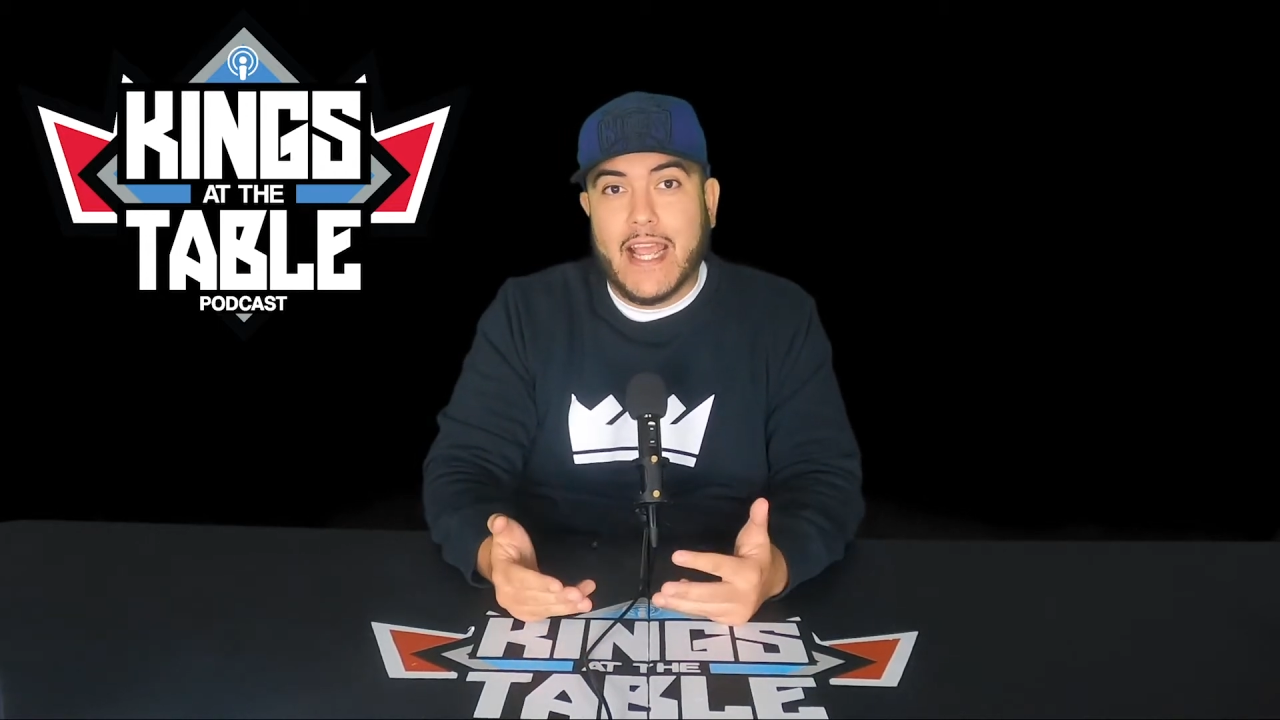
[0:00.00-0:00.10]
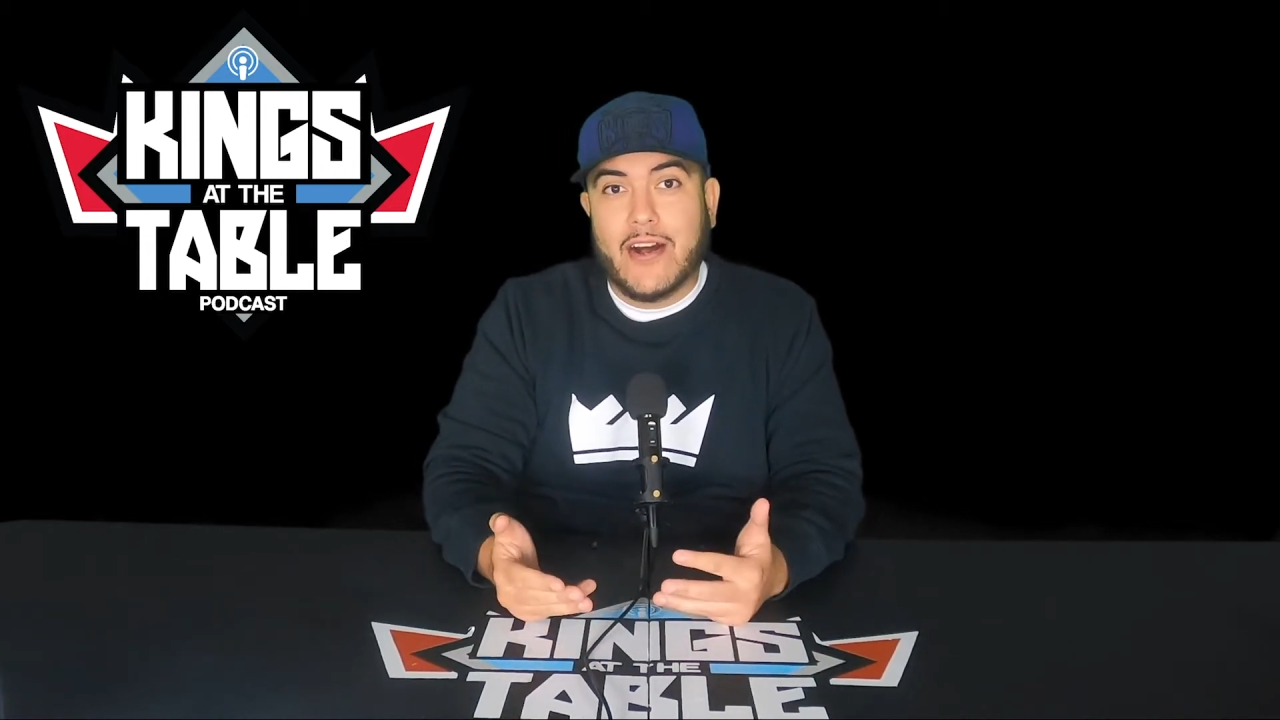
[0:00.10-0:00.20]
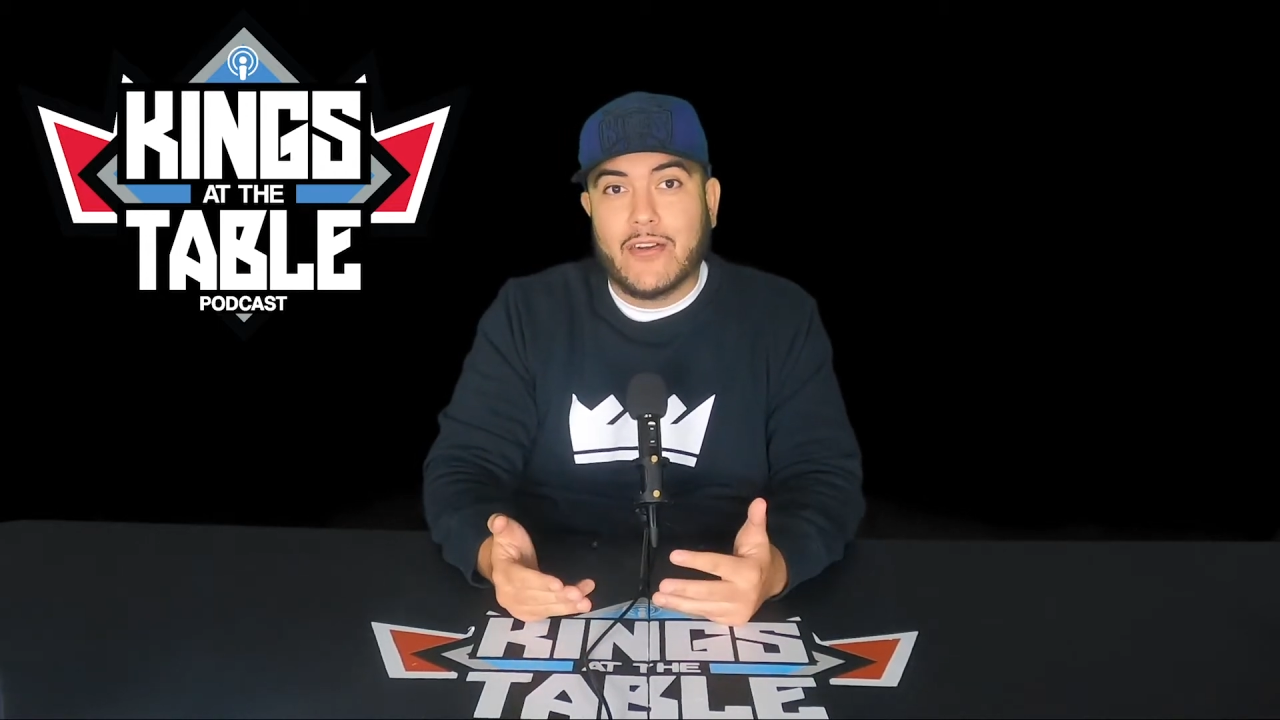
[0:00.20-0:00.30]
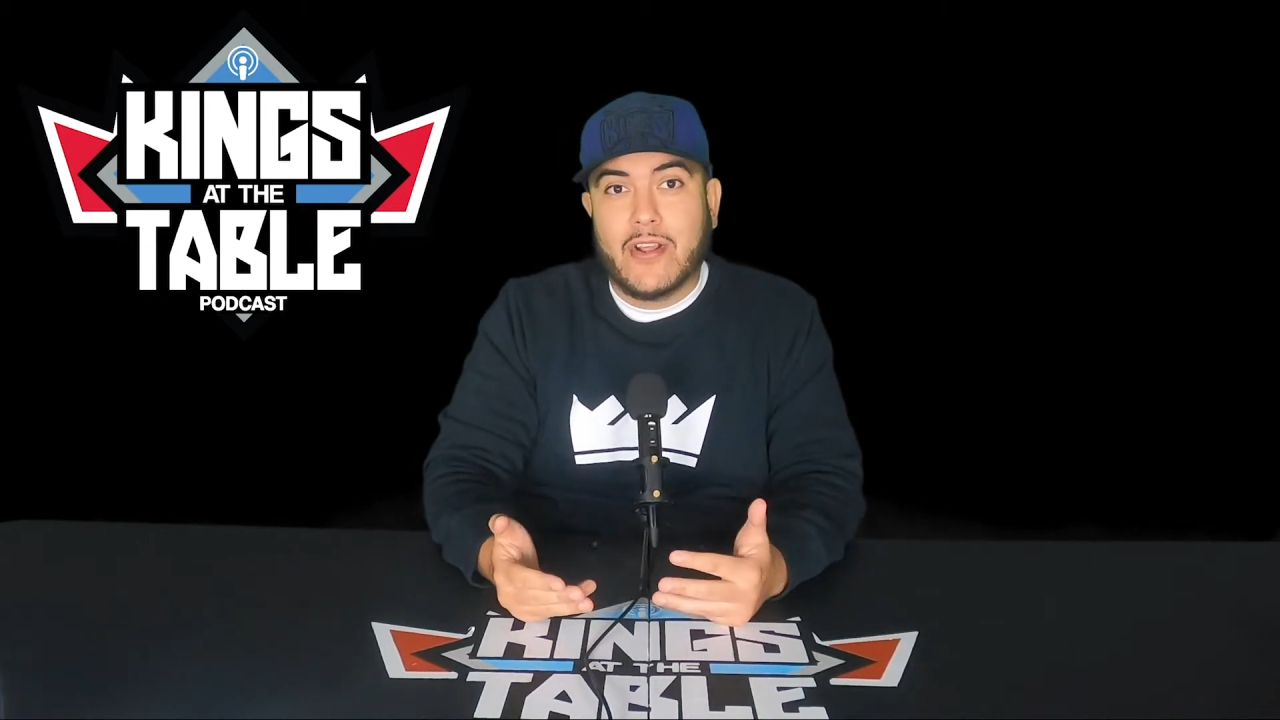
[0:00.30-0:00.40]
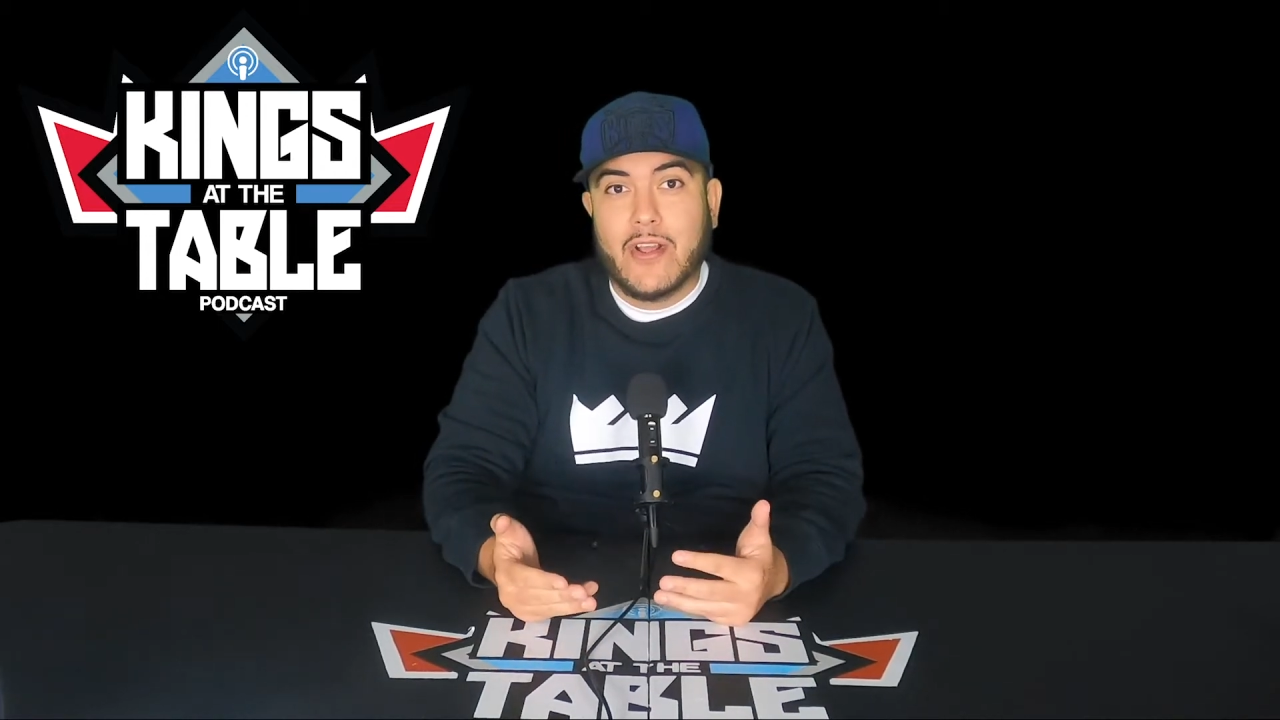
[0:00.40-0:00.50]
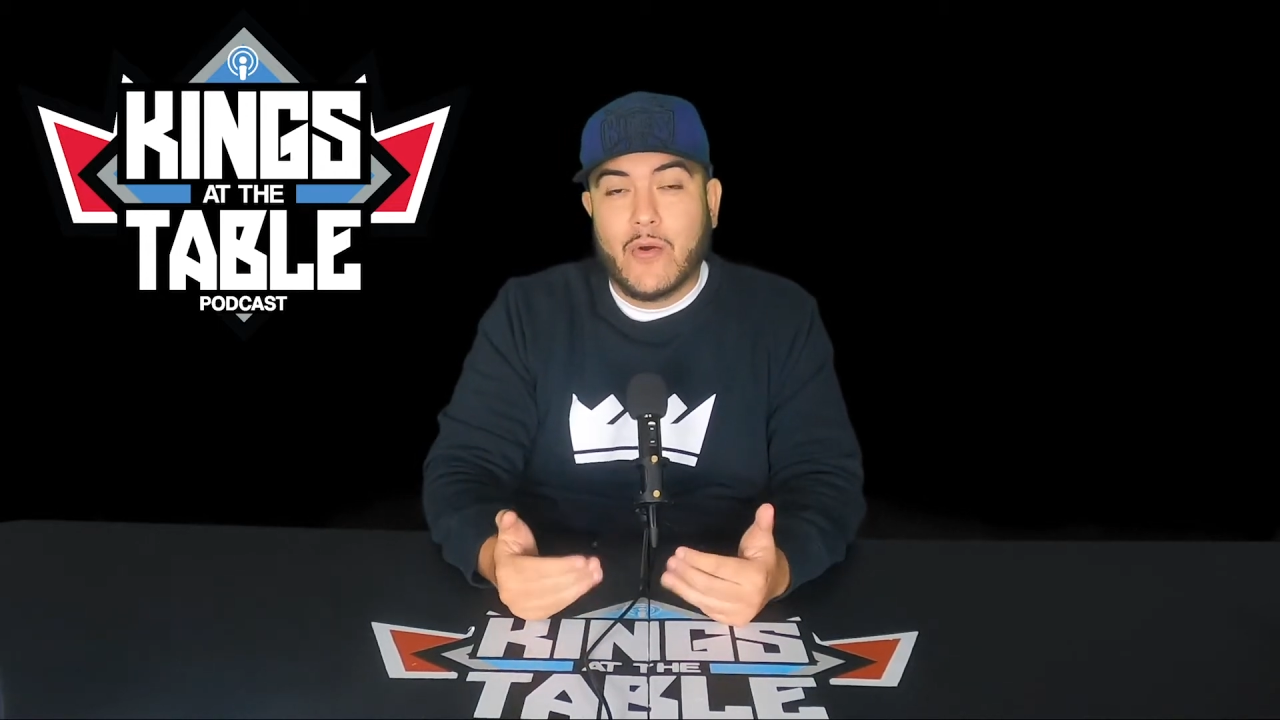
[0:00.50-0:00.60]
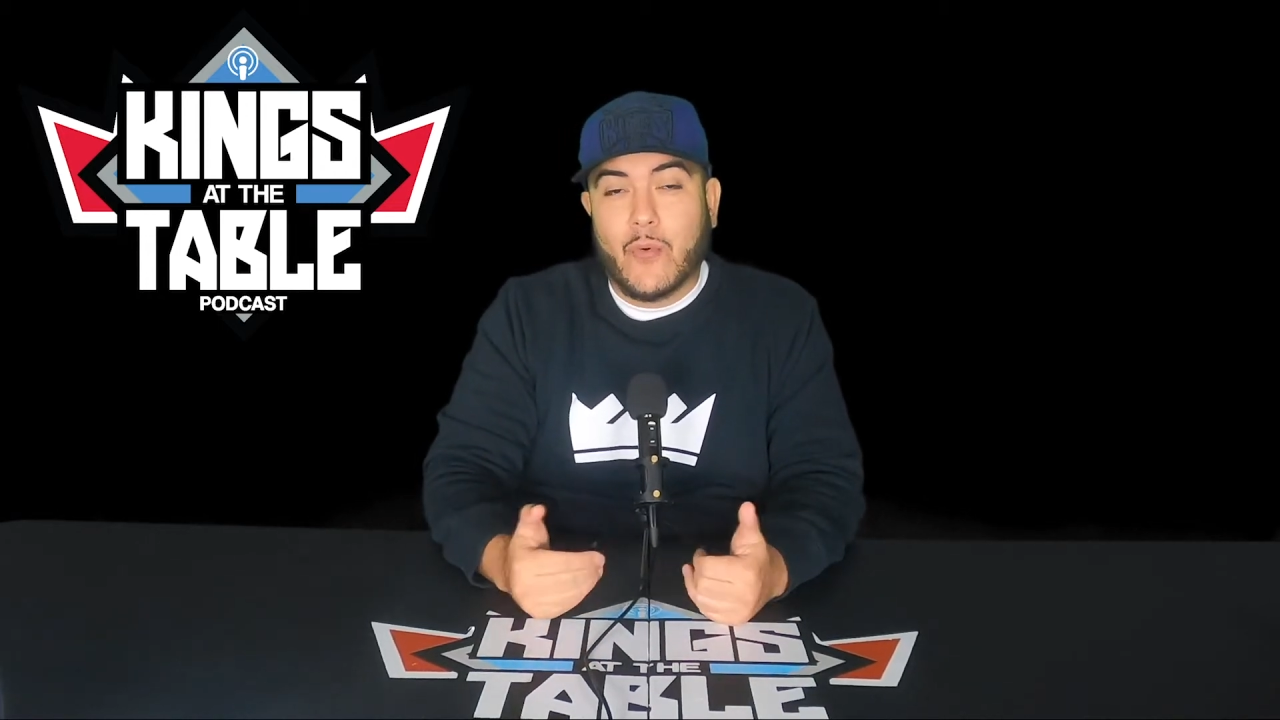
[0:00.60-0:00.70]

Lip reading: down